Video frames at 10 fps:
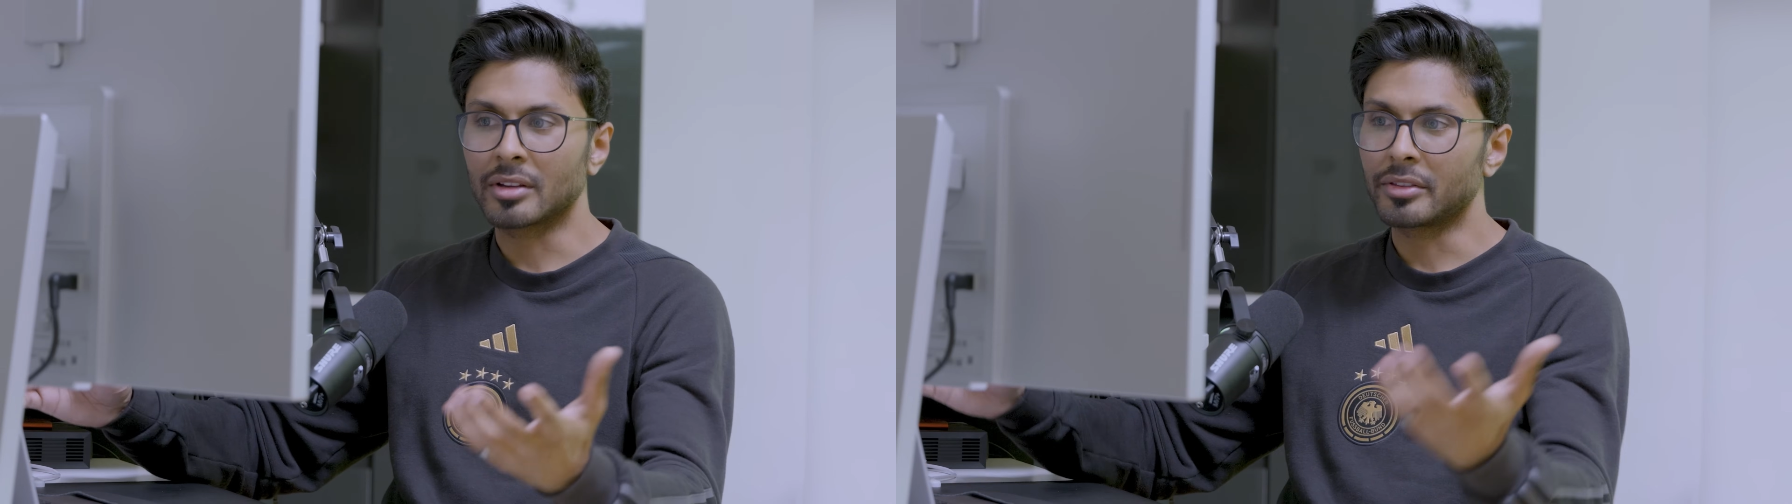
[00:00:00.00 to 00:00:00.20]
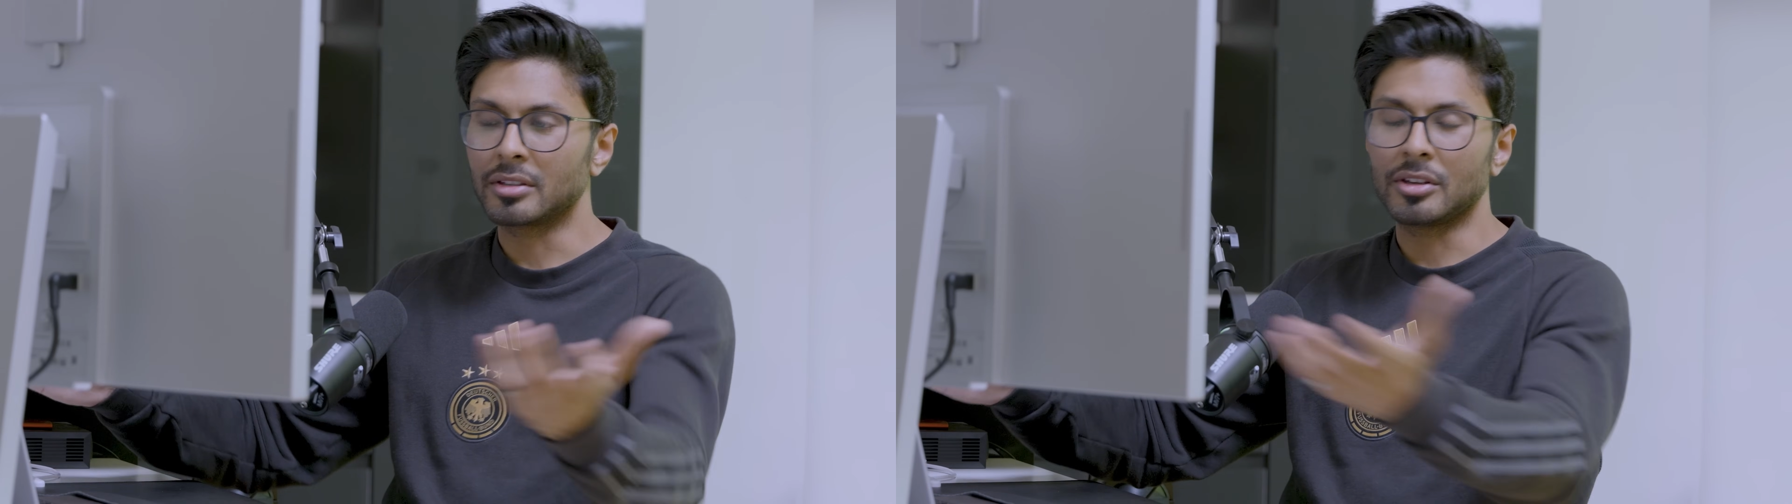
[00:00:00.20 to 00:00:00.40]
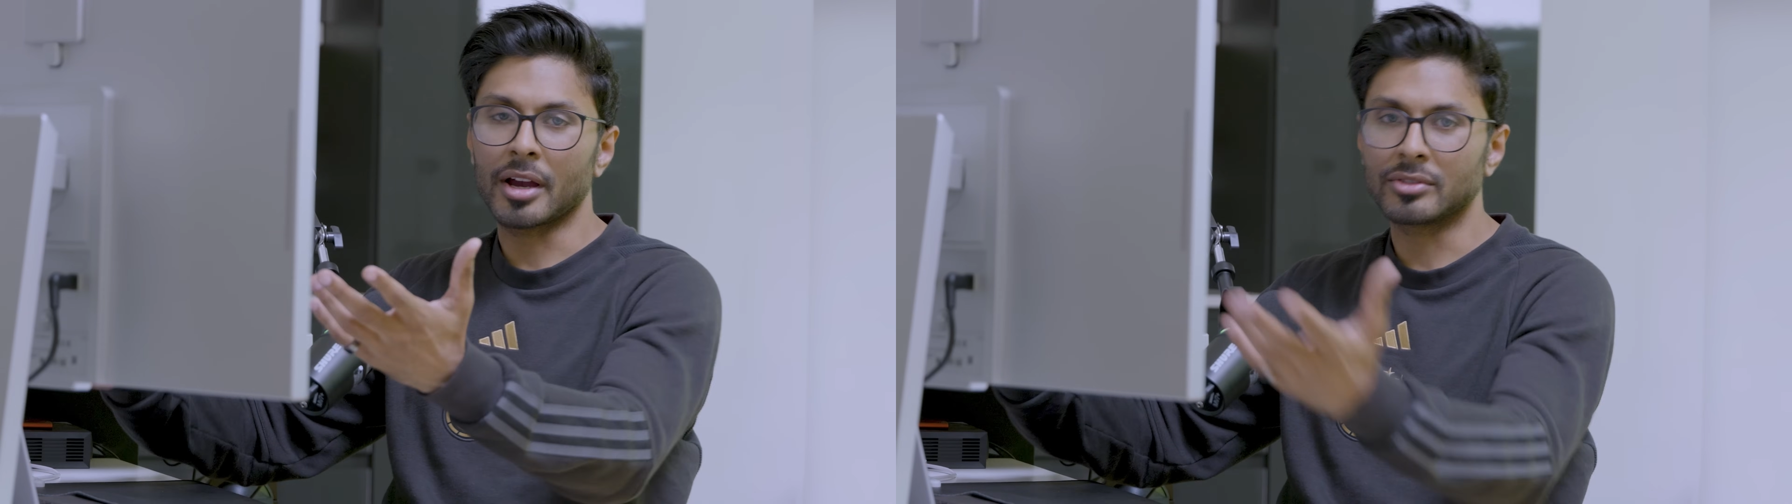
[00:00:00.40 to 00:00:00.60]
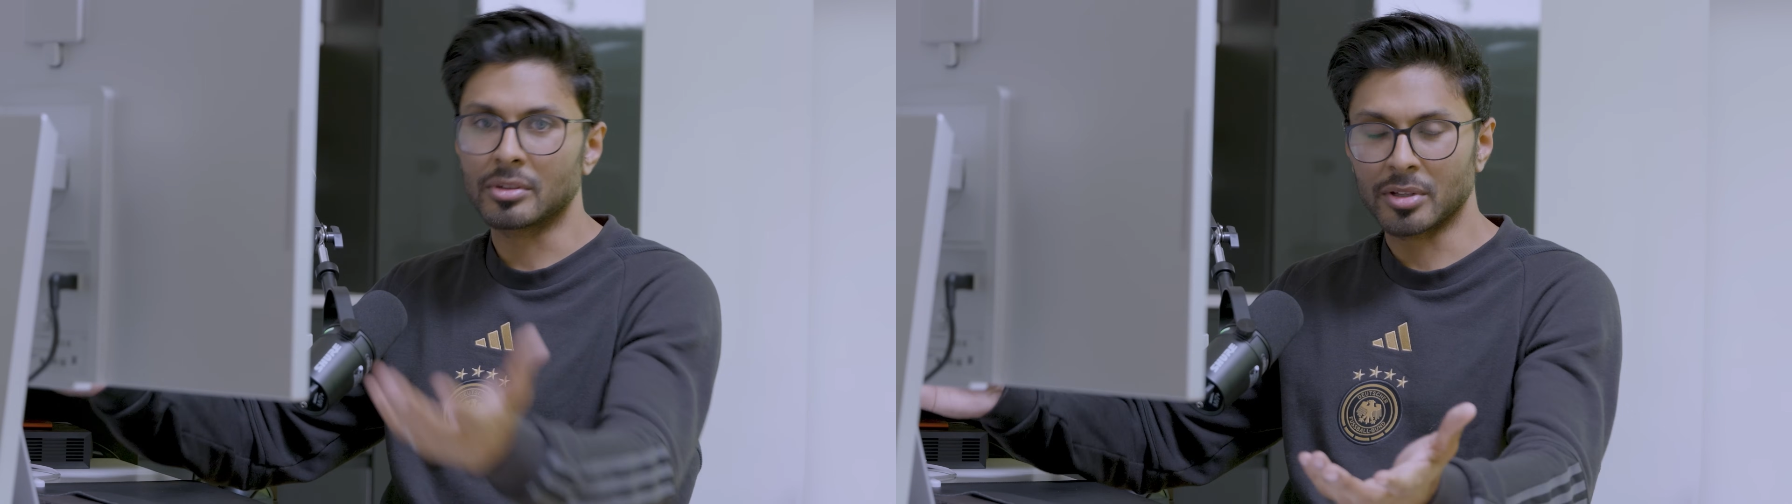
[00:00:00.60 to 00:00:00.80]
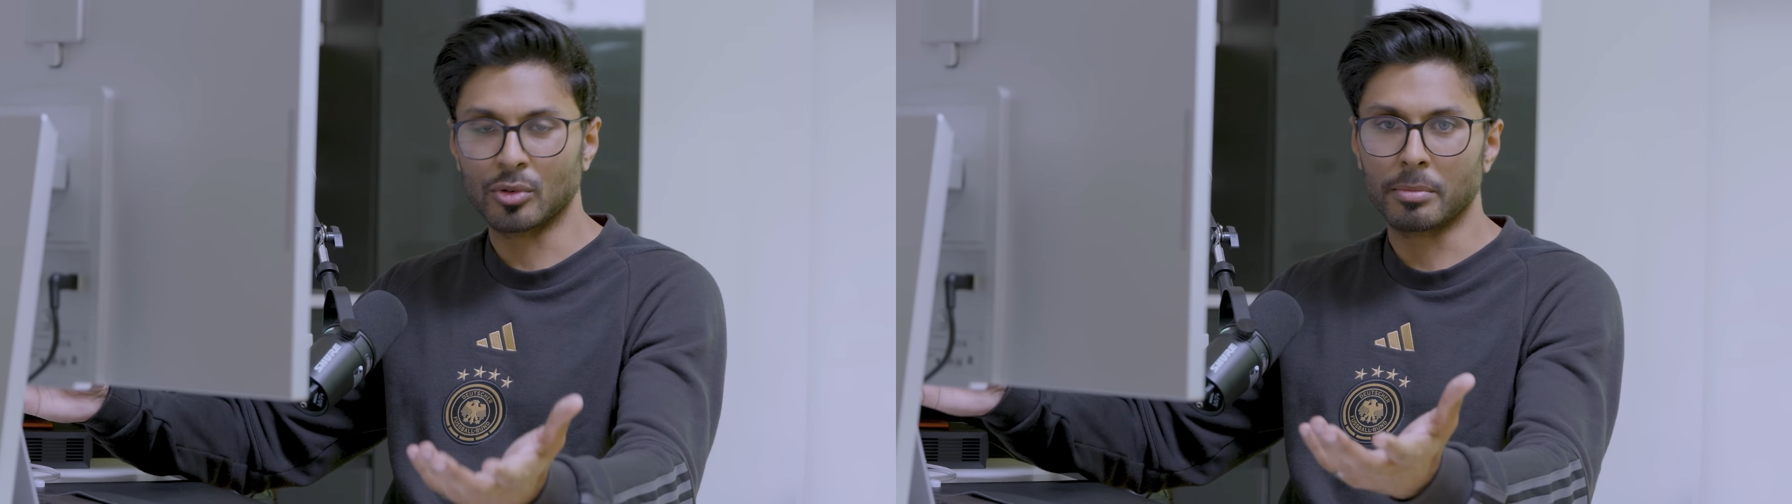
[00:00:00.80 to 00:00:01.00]
I think you have
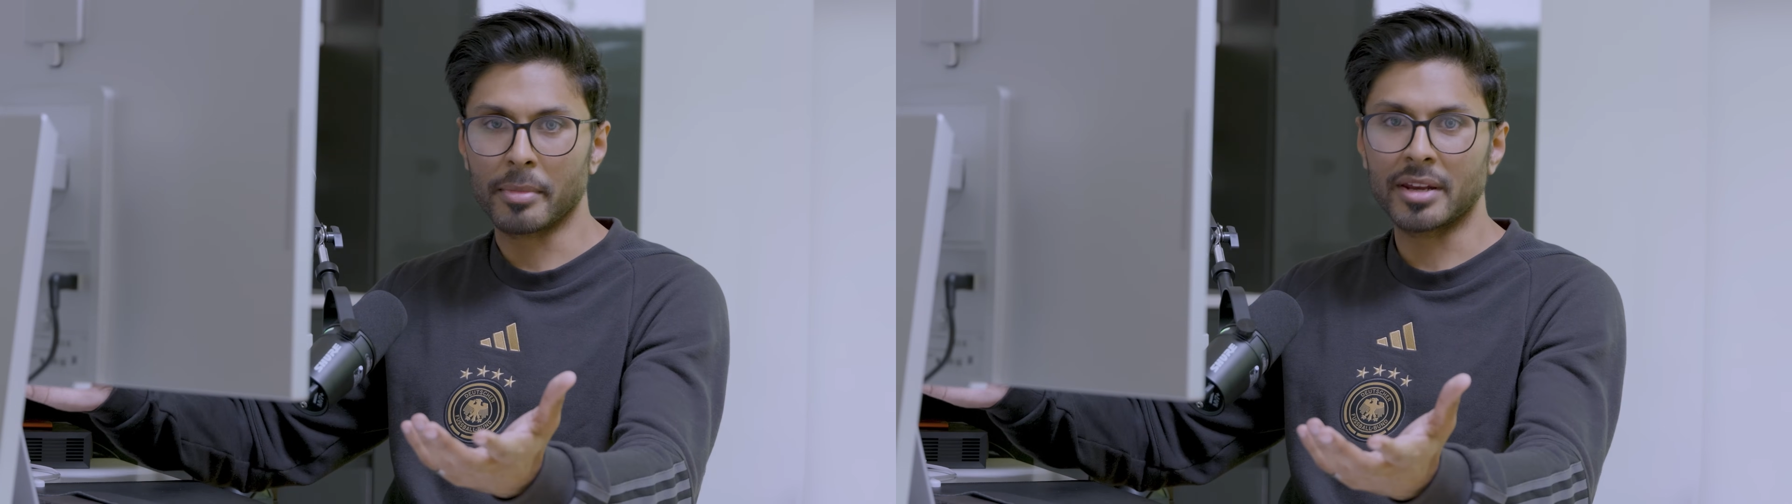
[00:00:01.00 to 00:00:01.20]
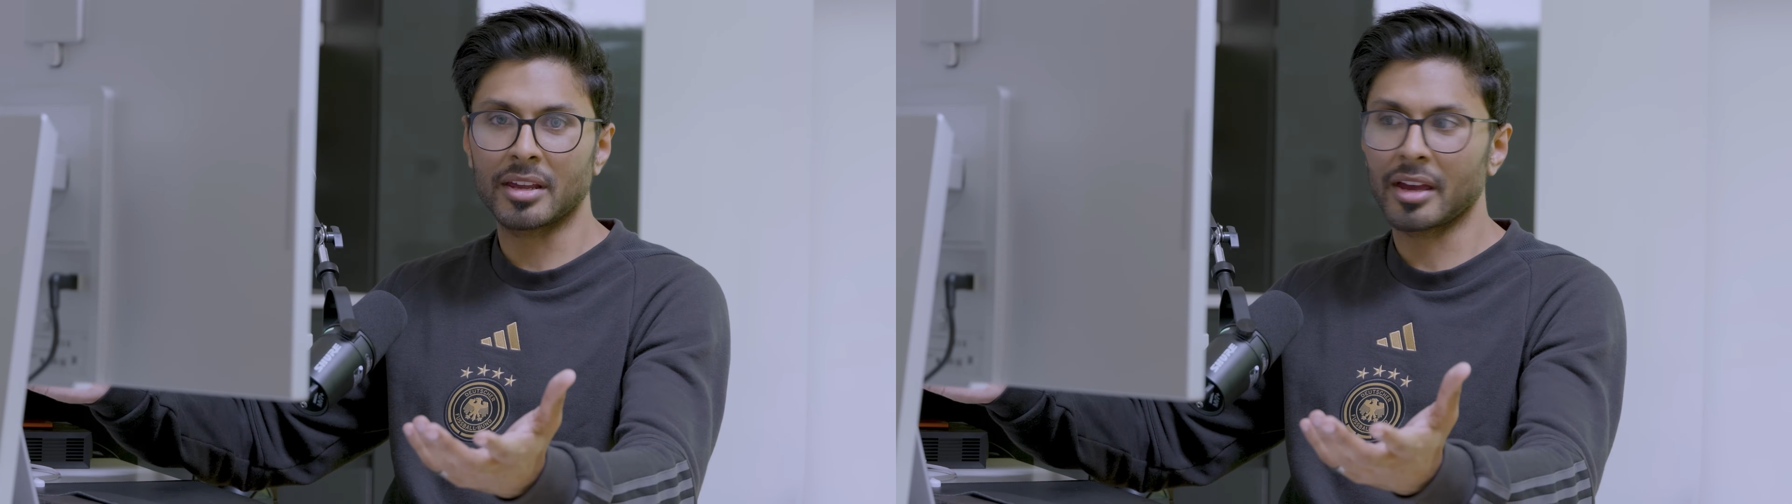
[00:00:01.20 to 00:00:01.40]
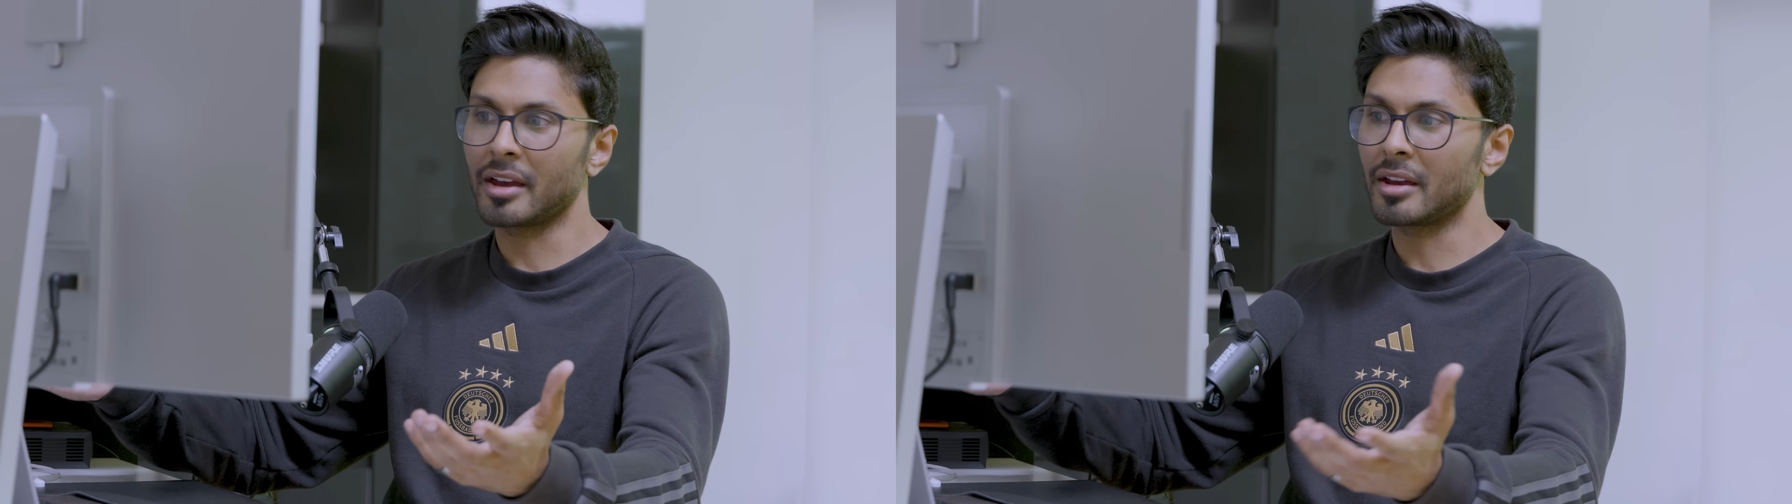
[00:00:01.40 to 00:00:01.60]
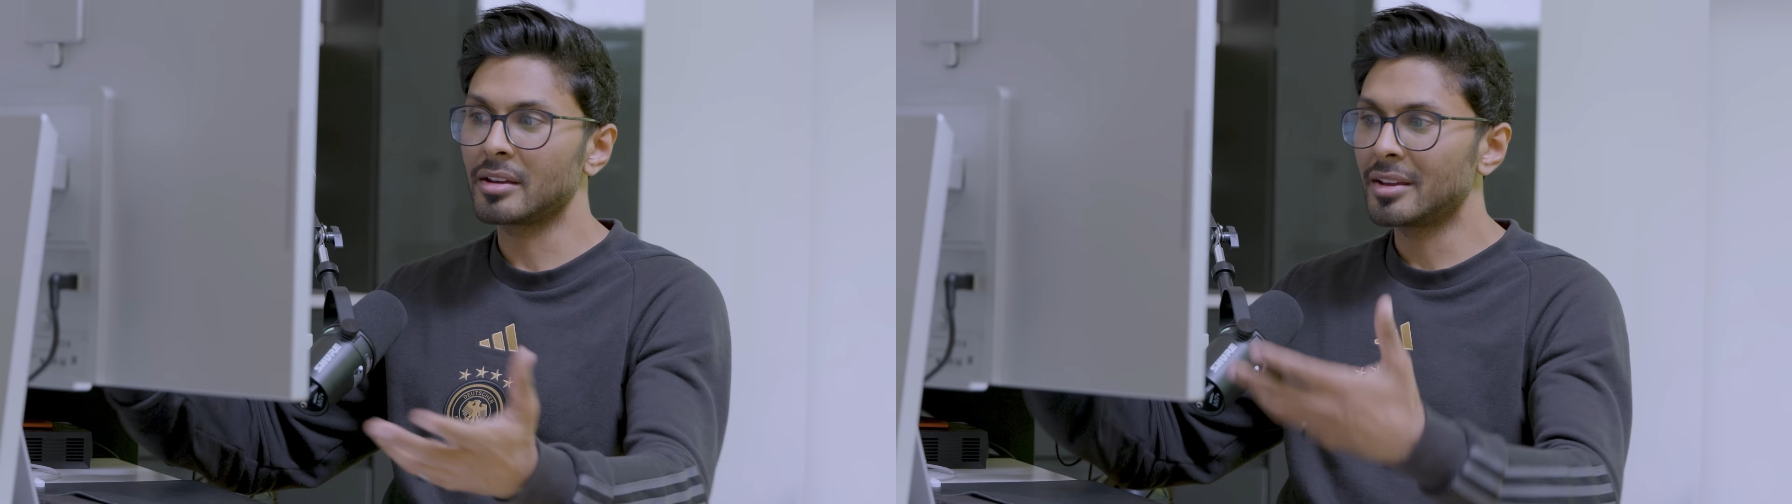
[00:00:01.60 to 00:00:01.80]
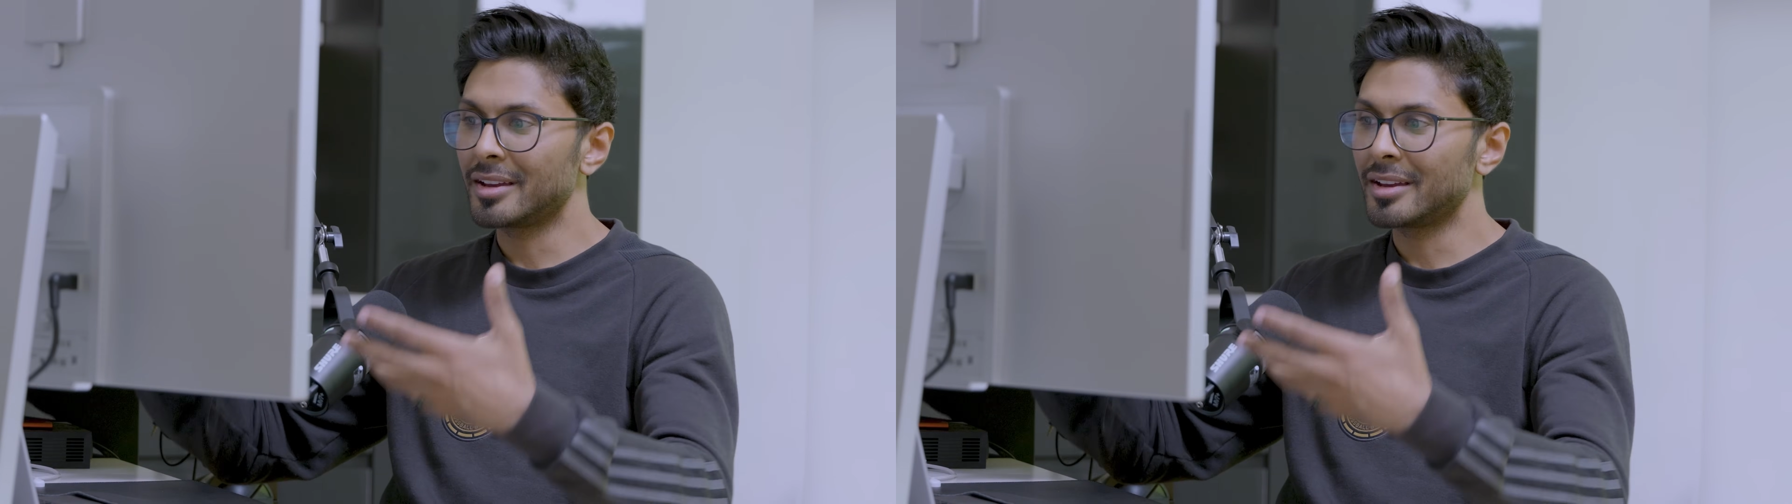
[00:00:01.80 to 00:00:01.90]
something called Medicare.